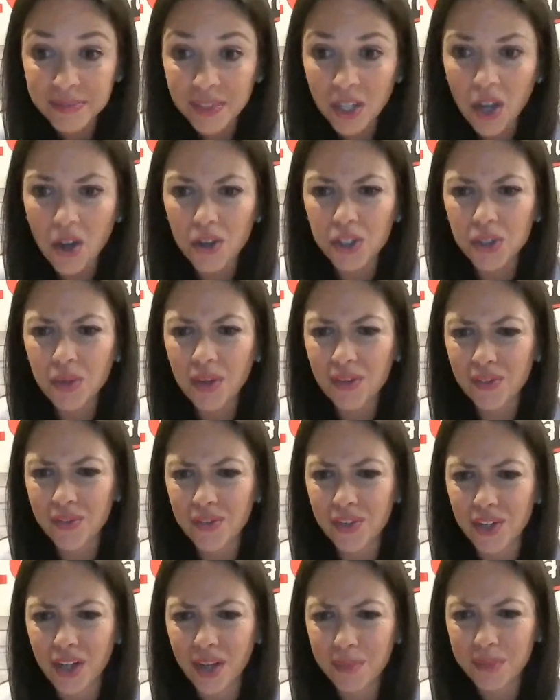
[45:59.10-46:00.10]
Oh, you have a
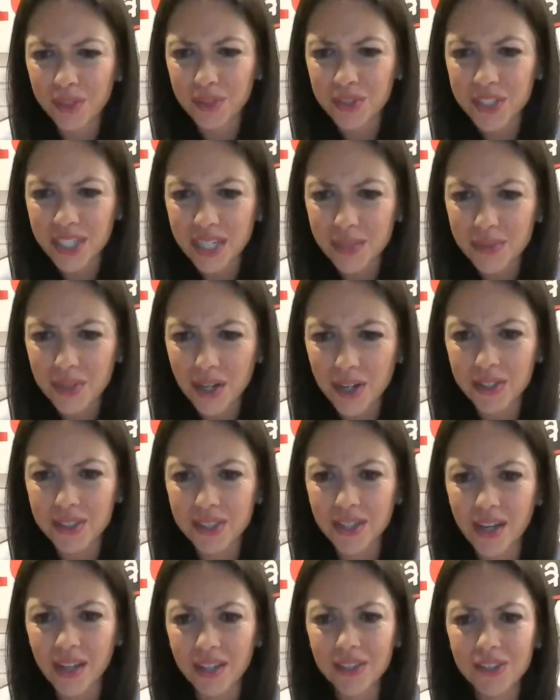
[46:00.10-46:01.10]
phenomenal team, Dr.
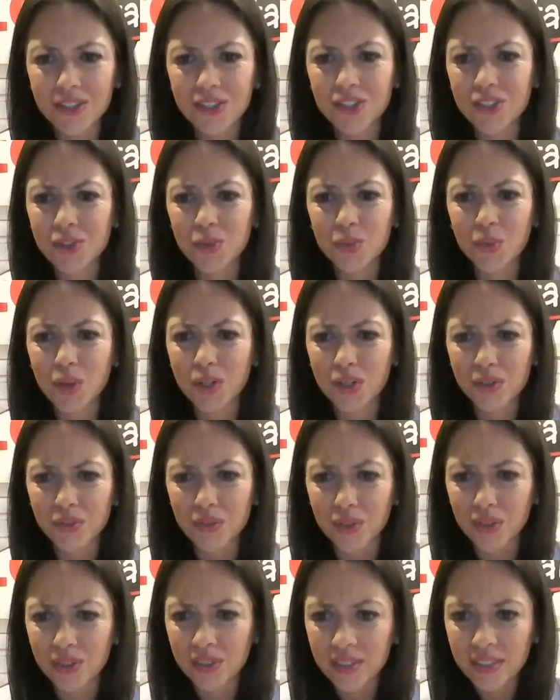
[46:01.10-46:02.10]
Gonzalez. She's
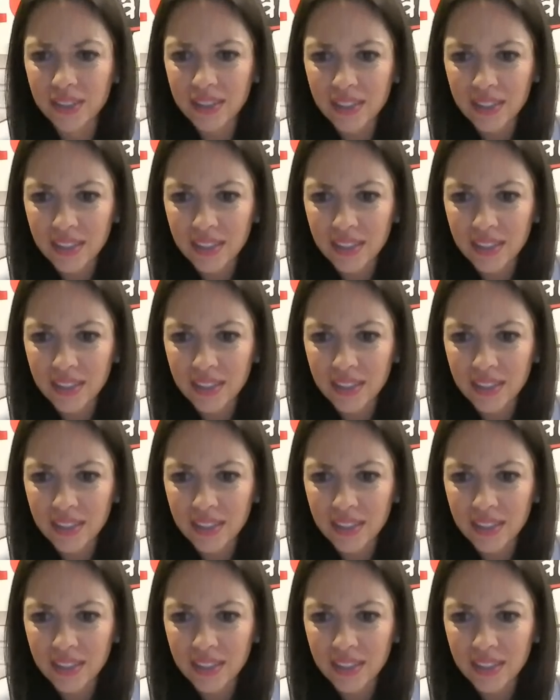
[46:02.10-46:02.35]
wonderful.